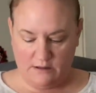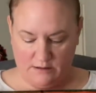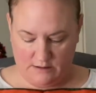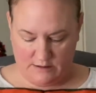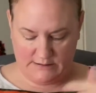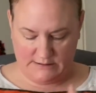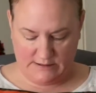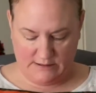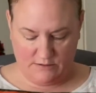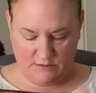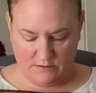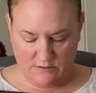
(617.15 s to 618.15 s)
the
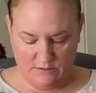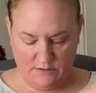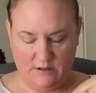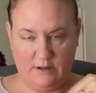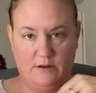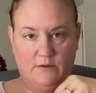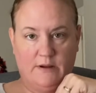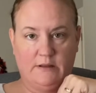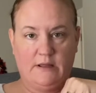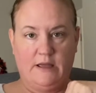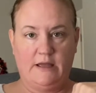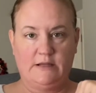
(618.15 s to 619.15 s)
seal and around
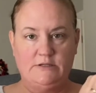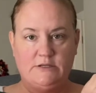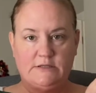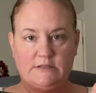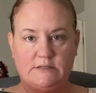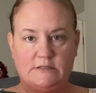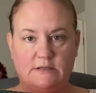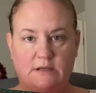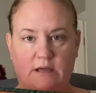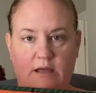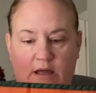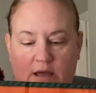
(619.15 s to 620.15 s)
the edges,
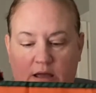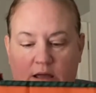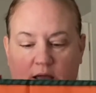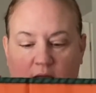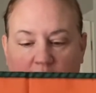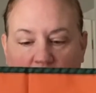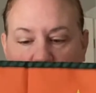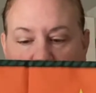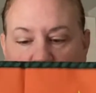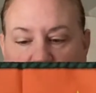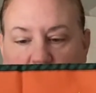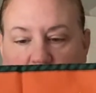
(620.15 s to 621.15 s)

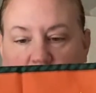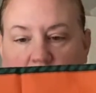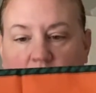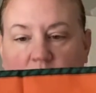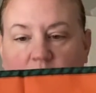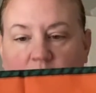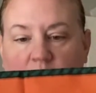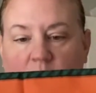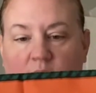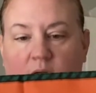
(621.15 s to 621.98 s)
orange and yellow.